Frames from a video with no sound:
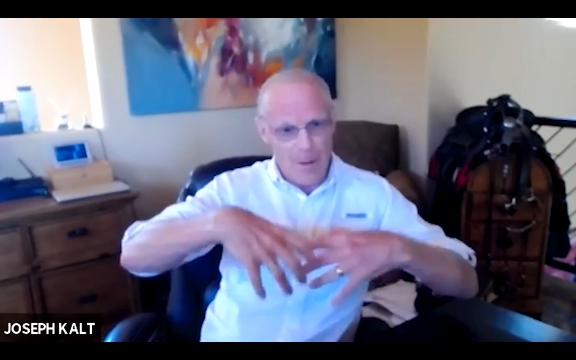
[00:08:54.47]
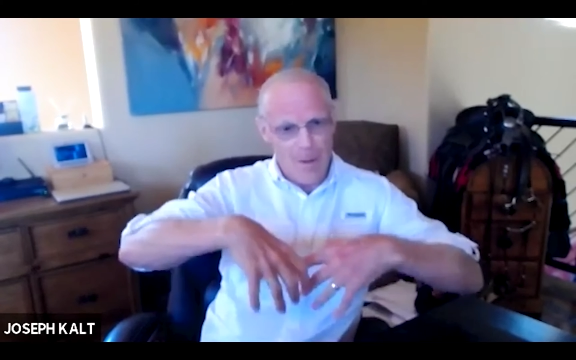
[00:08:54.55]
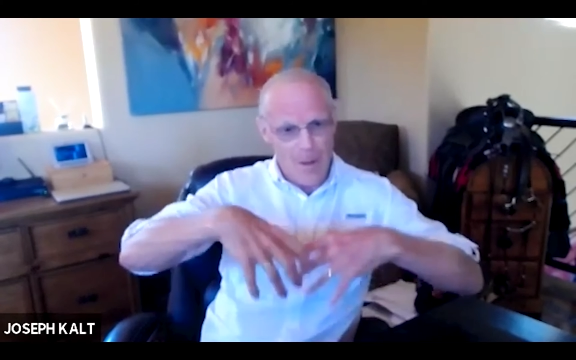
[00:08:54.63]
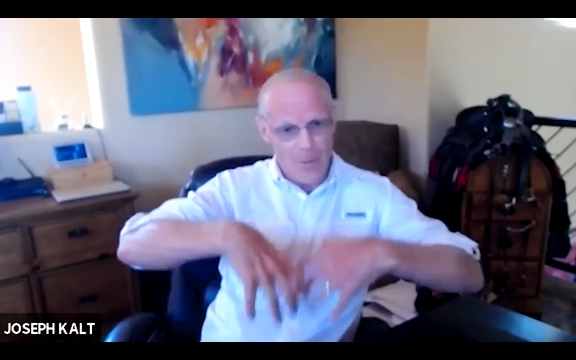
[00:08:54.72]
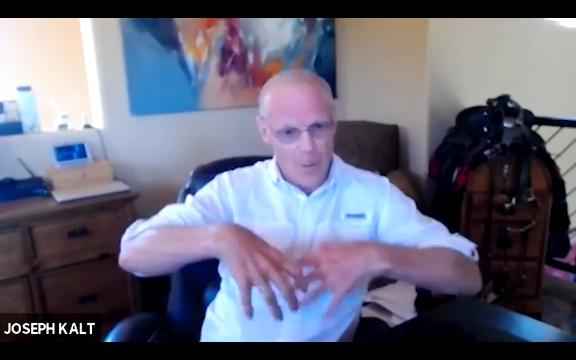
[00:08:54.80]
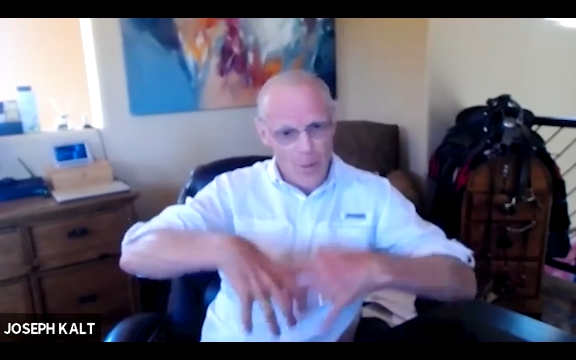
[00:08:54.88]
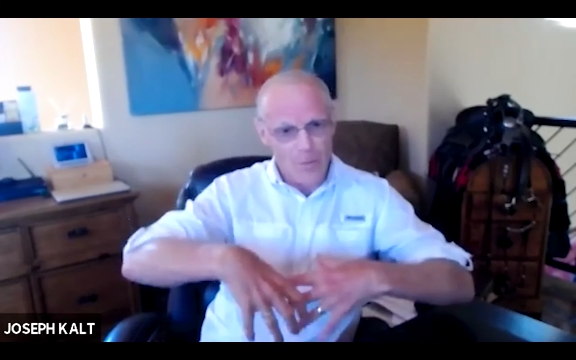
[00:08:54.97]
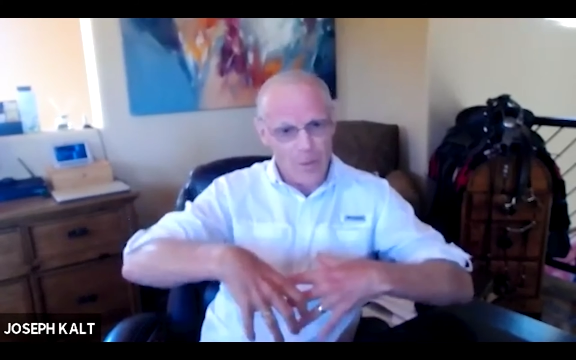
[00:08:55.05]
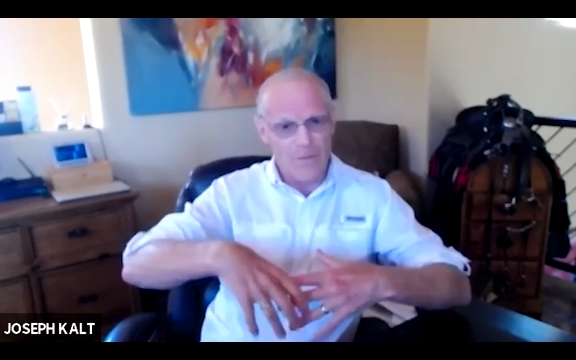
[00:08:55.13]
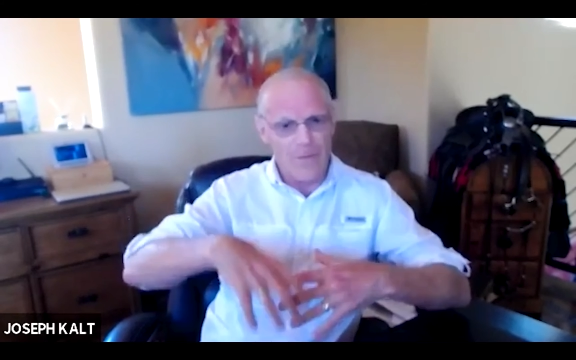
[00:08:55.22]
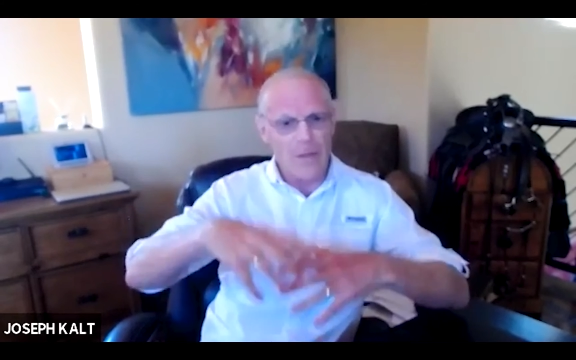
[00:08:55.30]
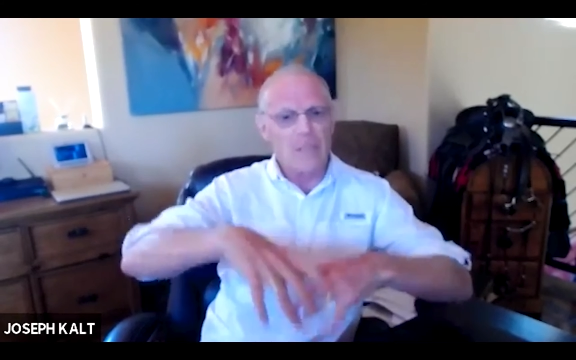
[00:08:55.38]
their own
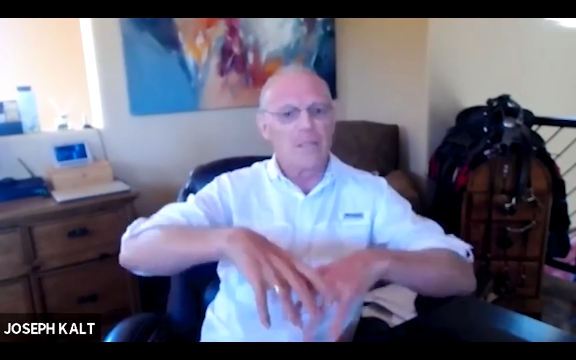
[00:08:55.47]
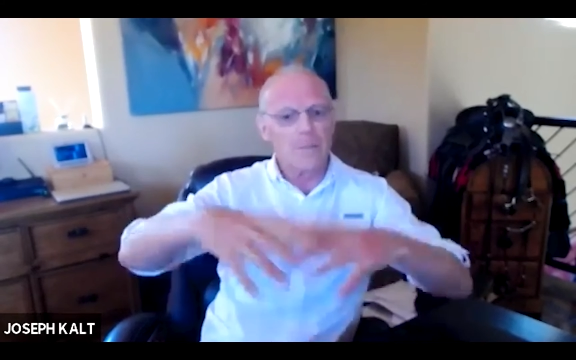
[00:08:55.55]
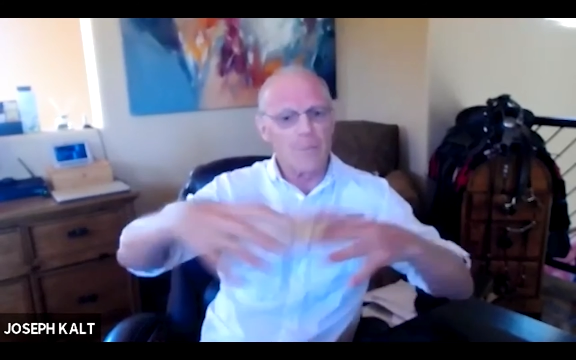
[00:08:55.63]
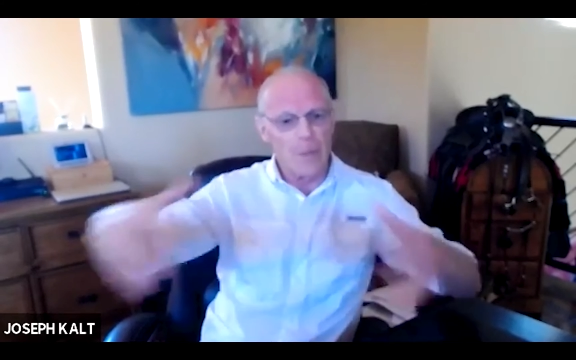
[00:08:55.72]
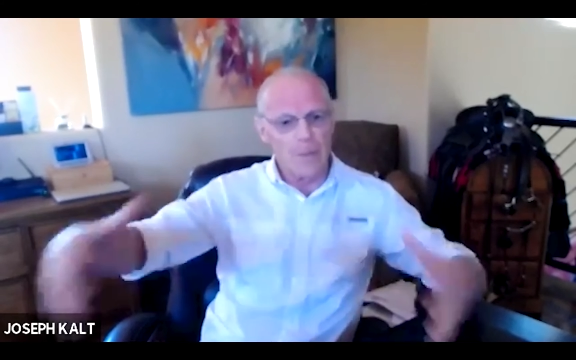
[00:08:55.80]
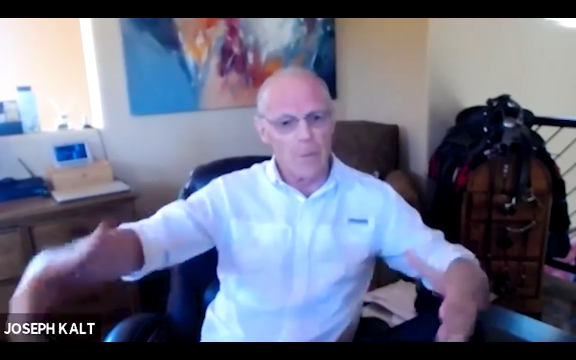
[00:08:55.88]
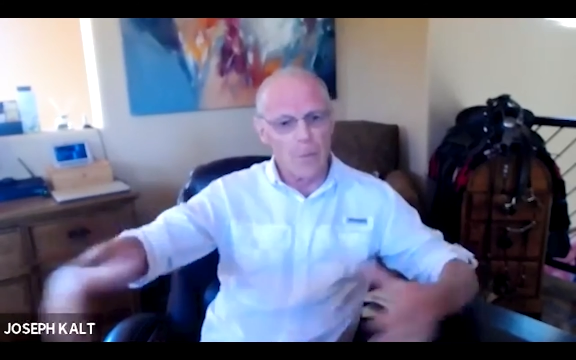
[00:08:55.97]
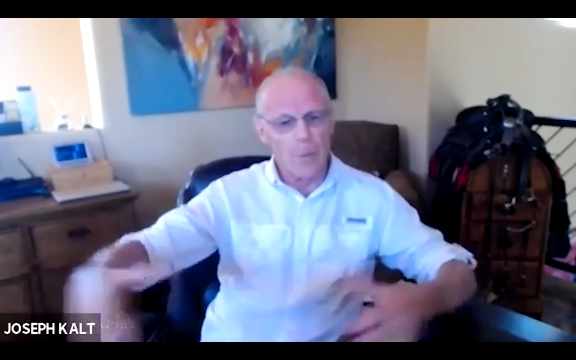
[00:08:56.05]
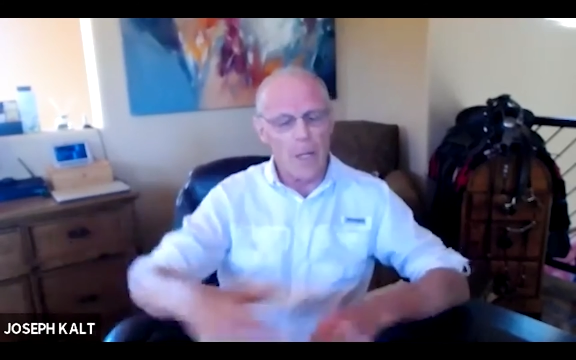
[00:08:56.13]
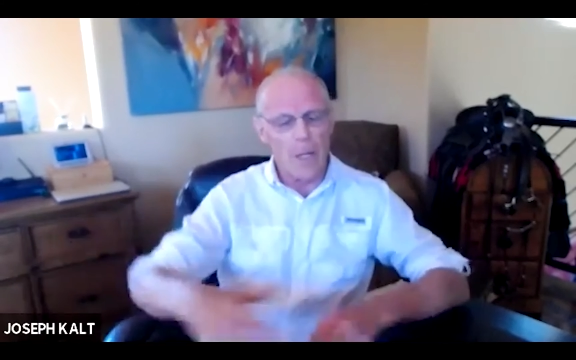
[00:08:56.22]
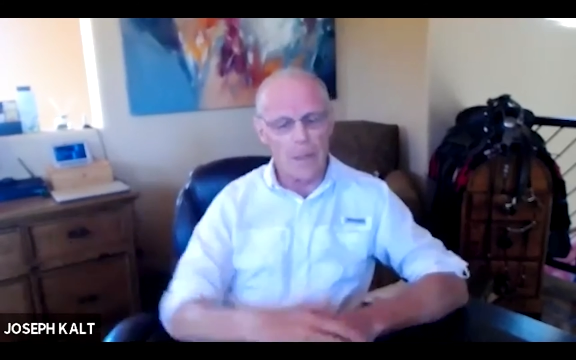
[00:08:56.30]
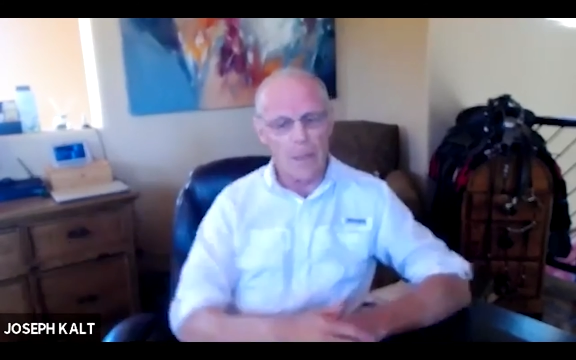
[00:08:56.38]
reservations, but more
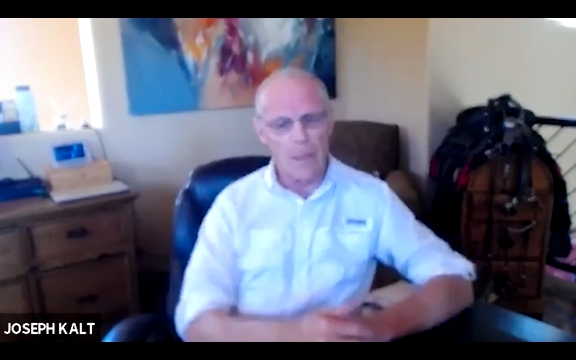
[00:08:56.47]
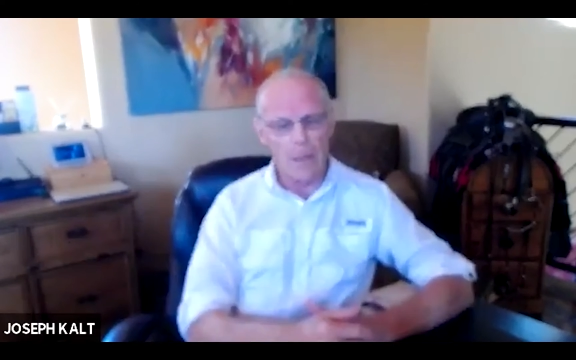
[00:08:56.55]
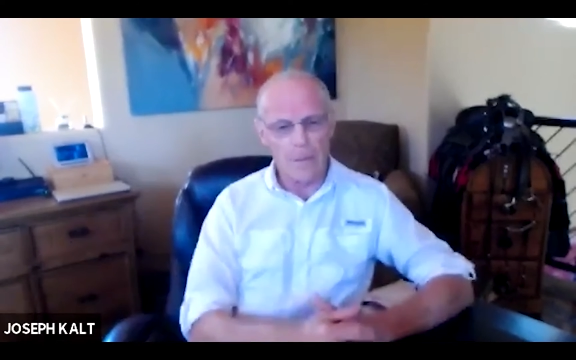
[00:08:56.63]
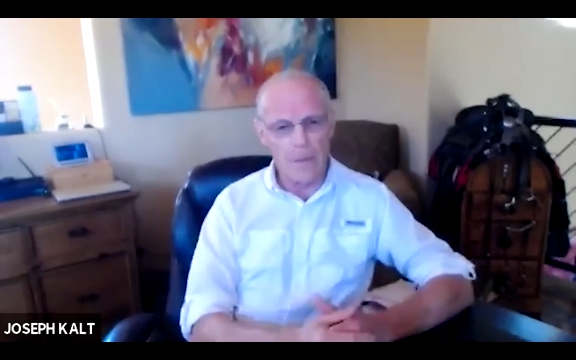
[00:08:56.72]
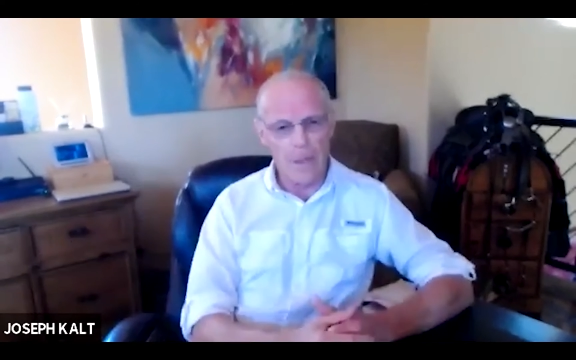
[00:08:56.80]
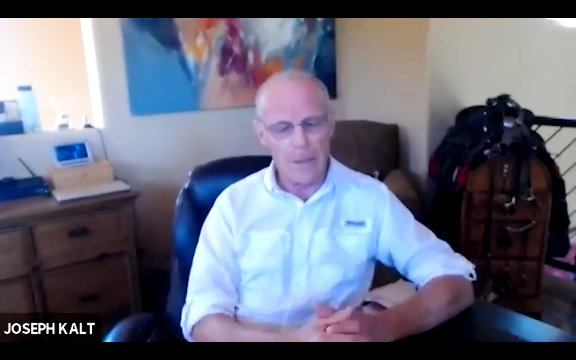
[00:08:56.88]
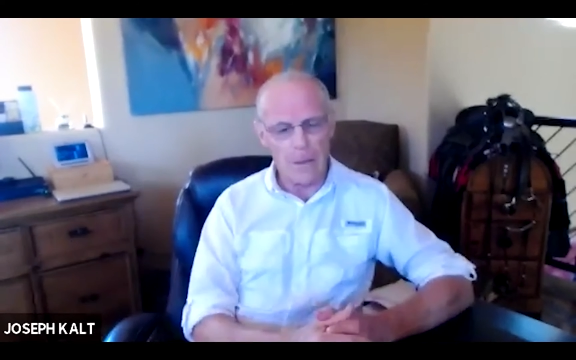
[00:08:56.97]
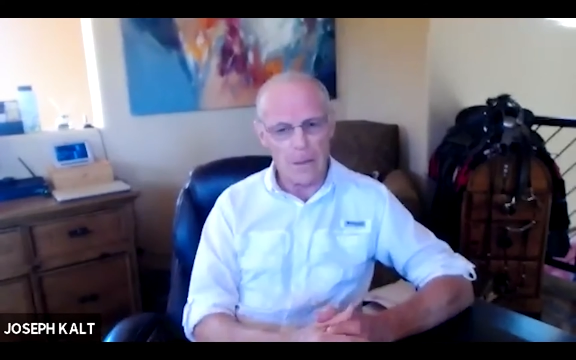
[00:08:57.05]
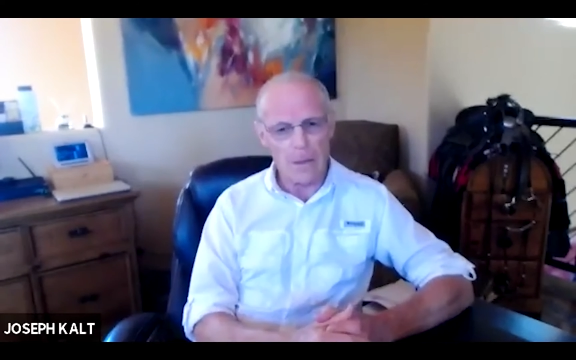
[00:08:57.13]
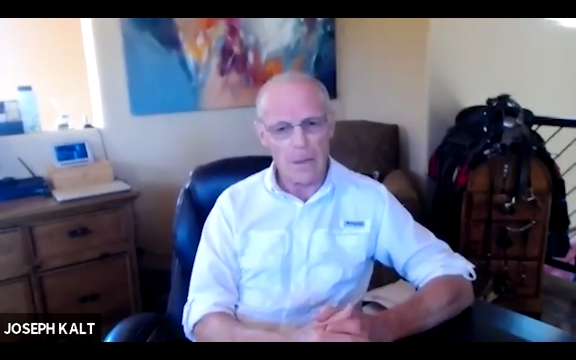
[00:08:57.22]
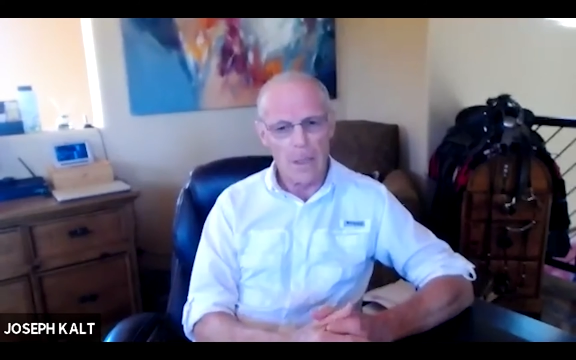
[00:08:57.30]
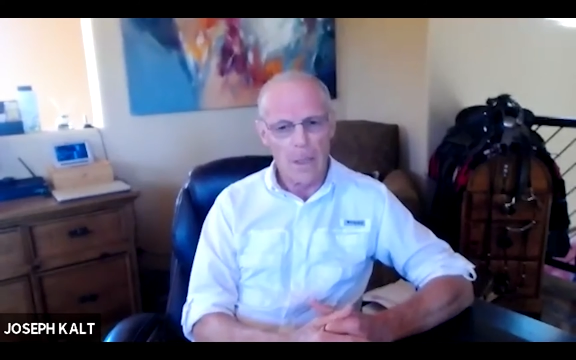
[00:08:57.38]
broadly in their regions.